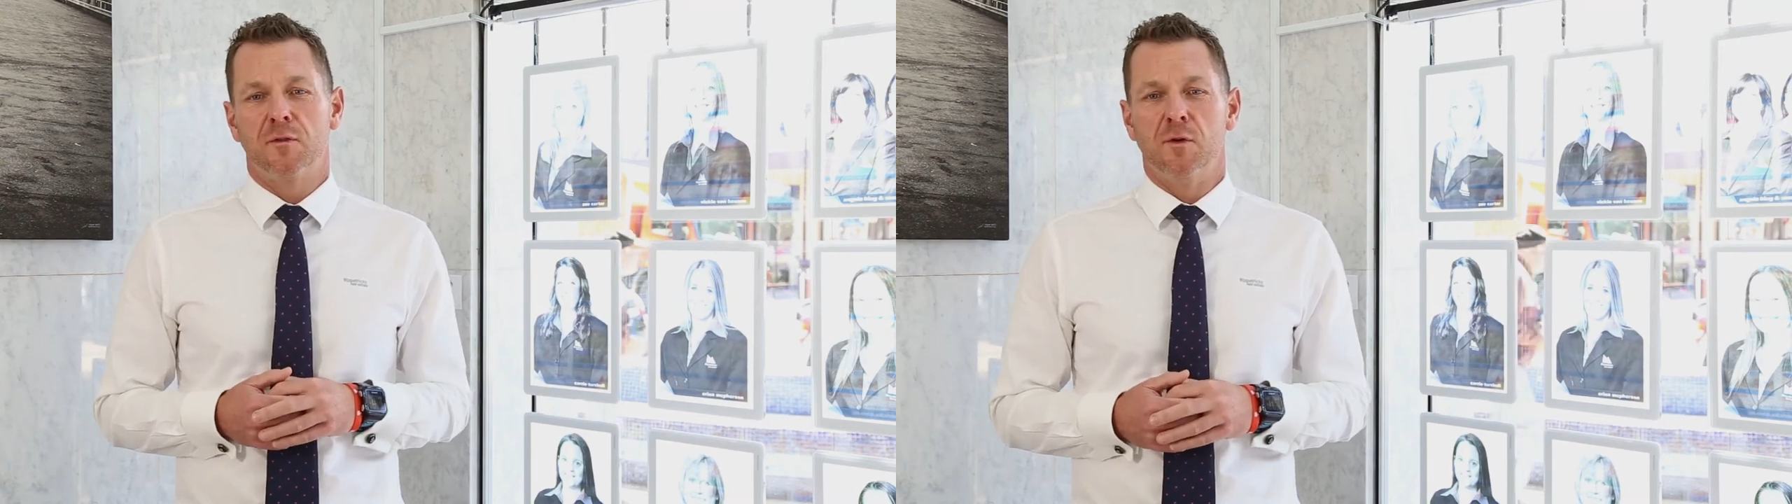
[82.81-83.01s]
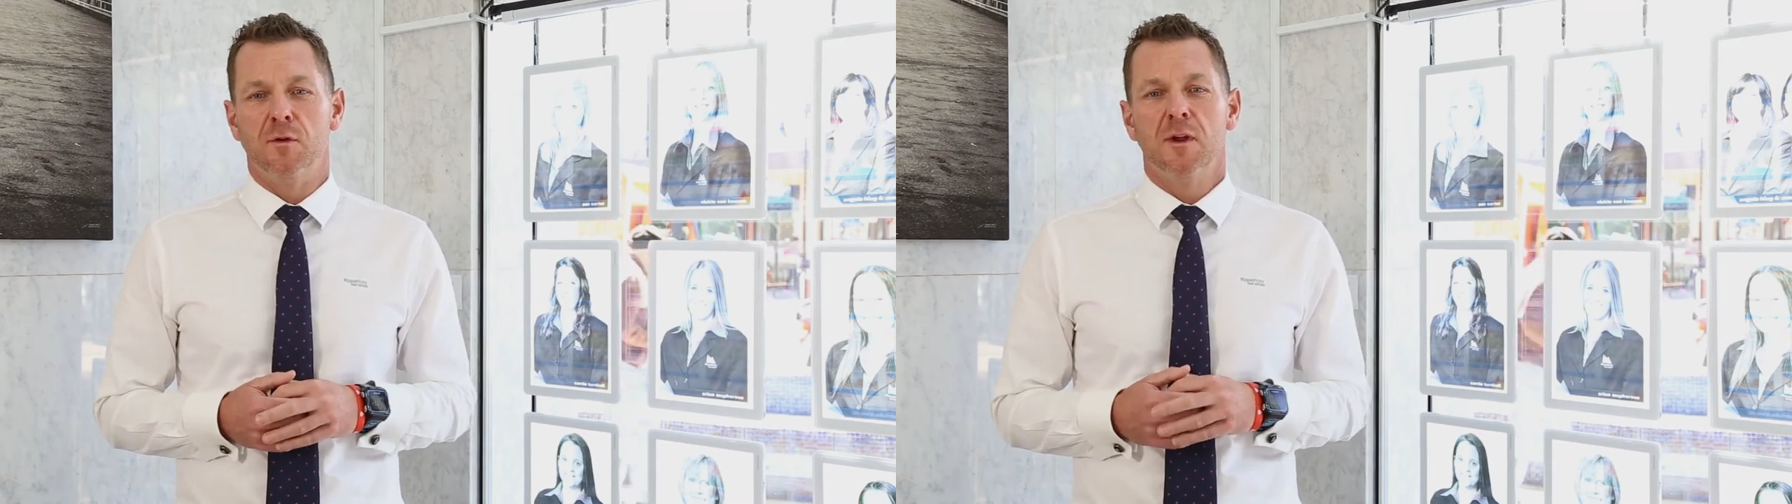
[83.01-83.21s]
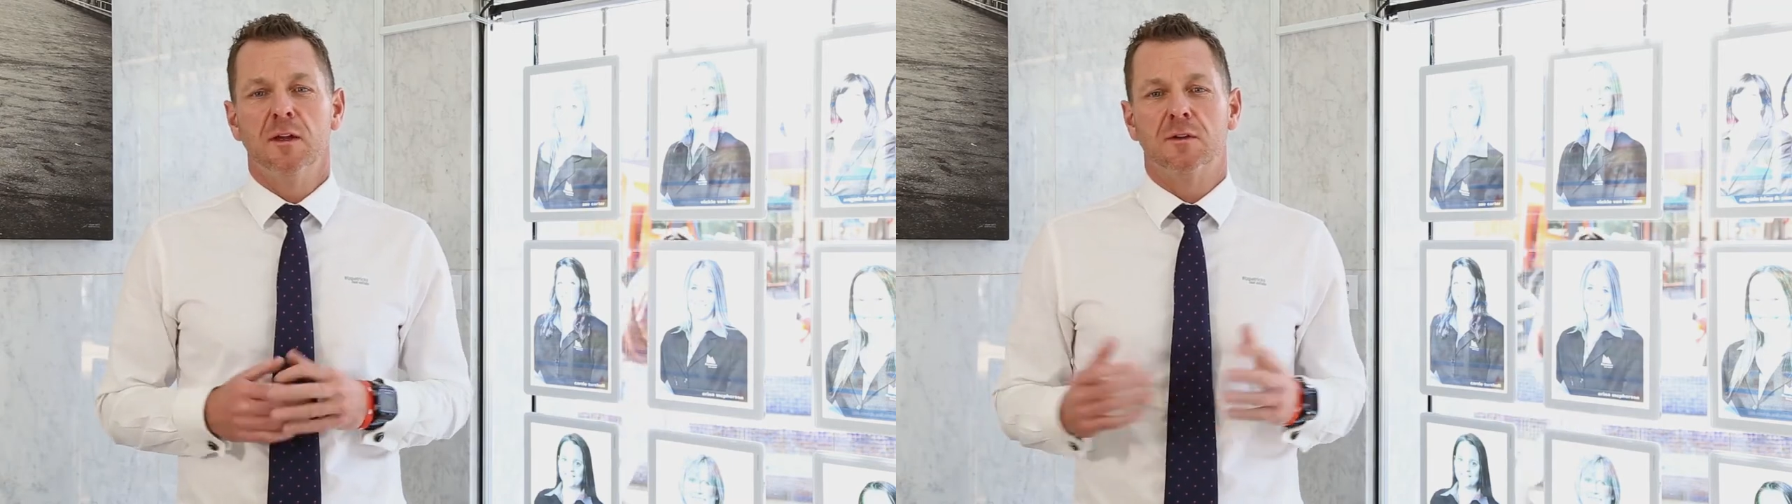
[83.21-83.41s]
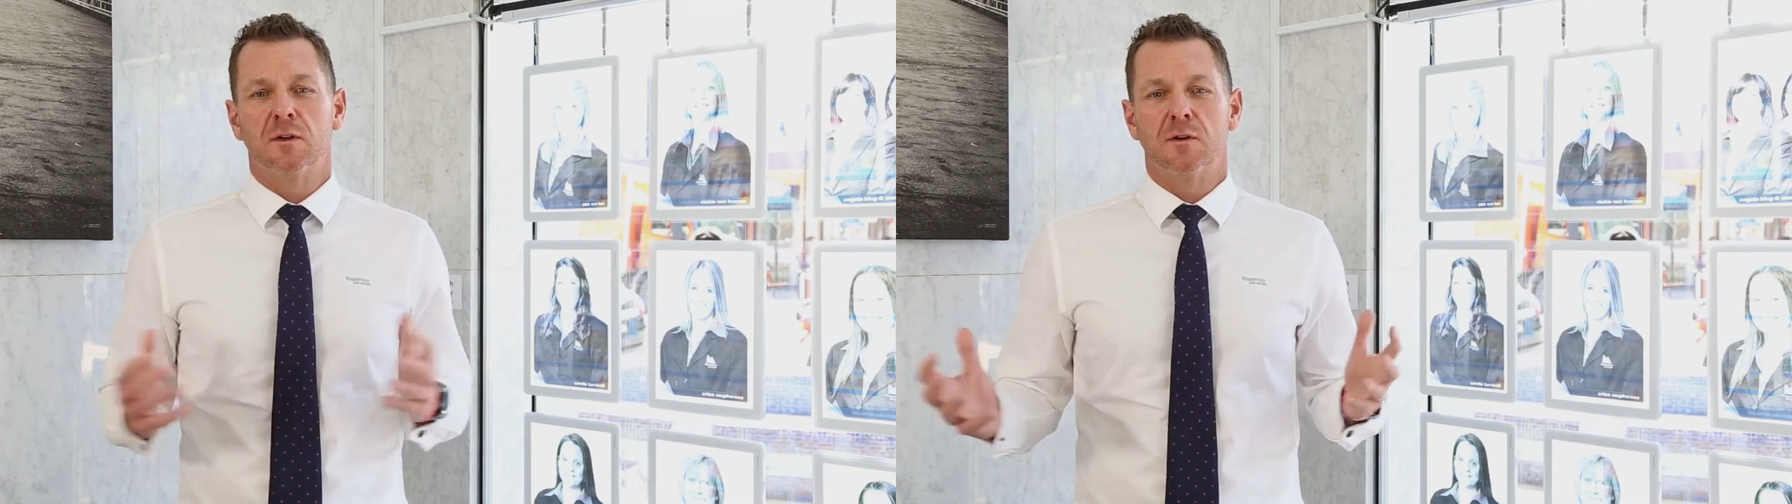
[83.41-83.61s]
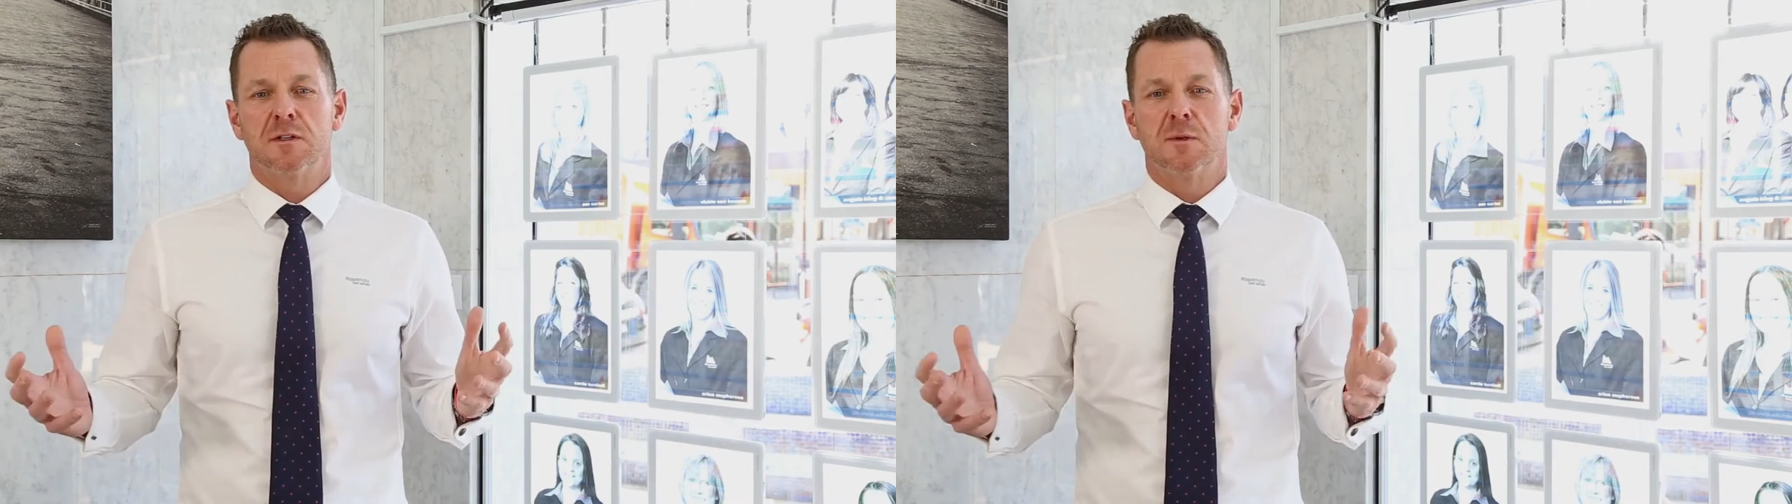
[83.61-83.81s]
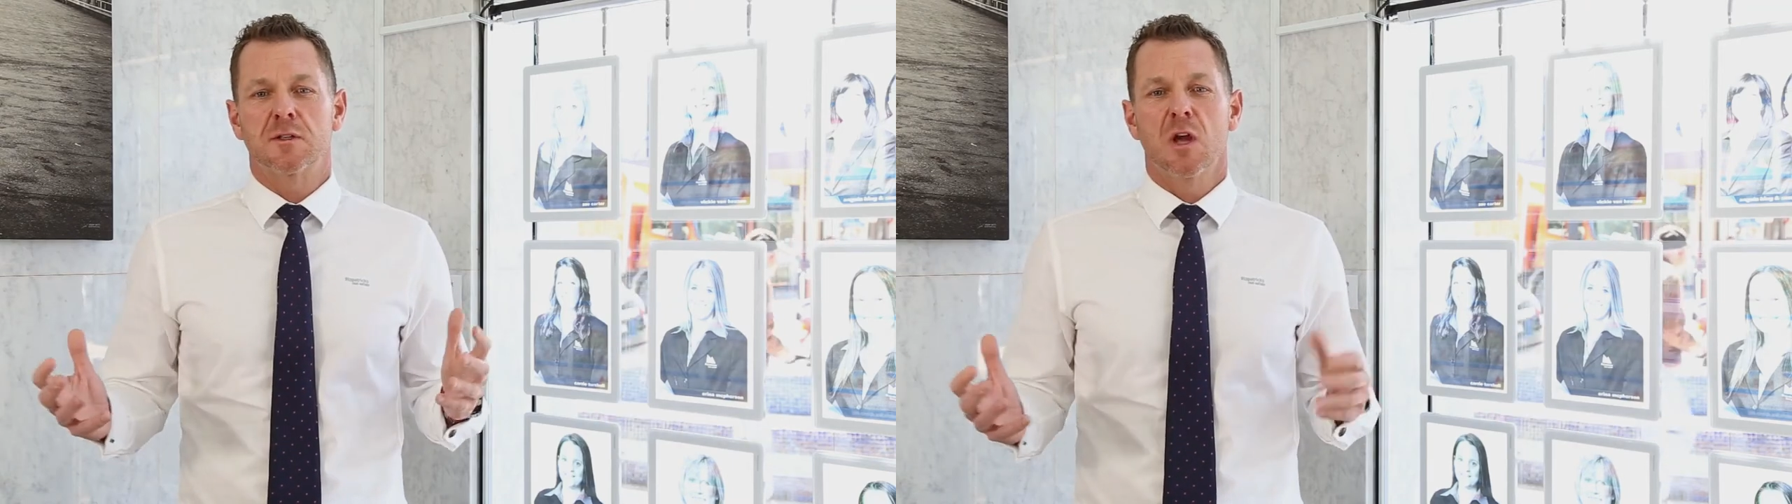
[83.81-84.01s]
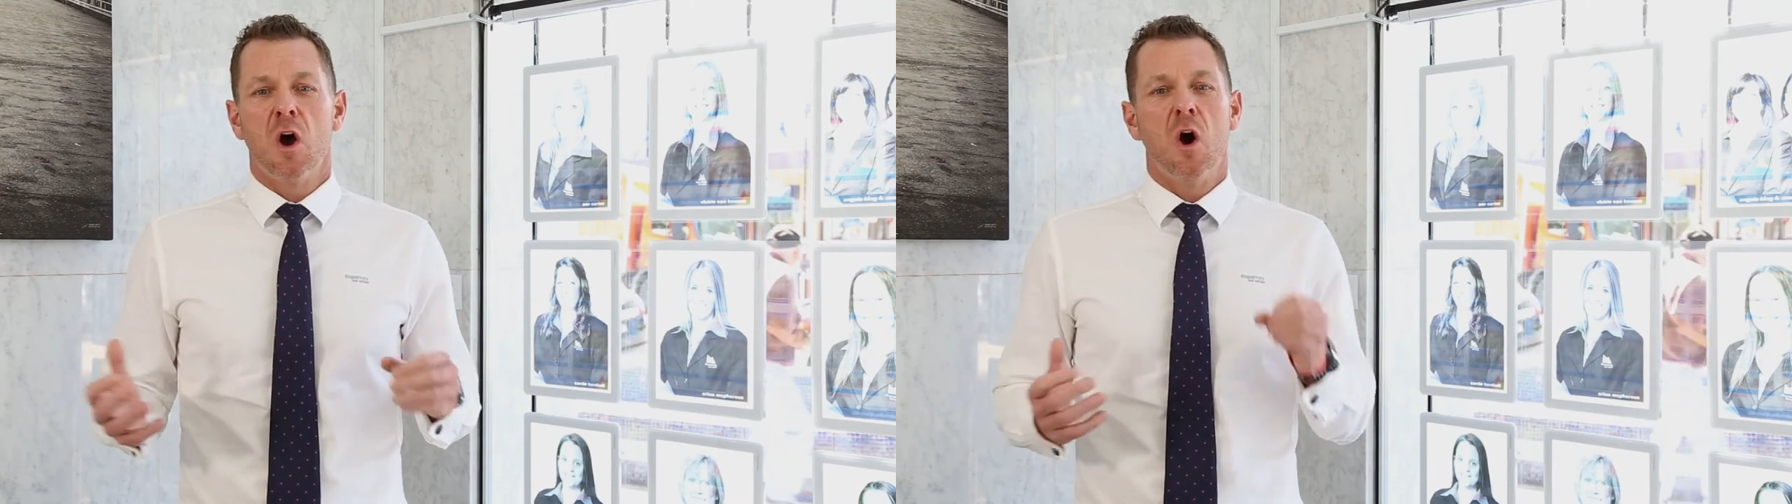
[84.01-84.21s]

through to Christmas.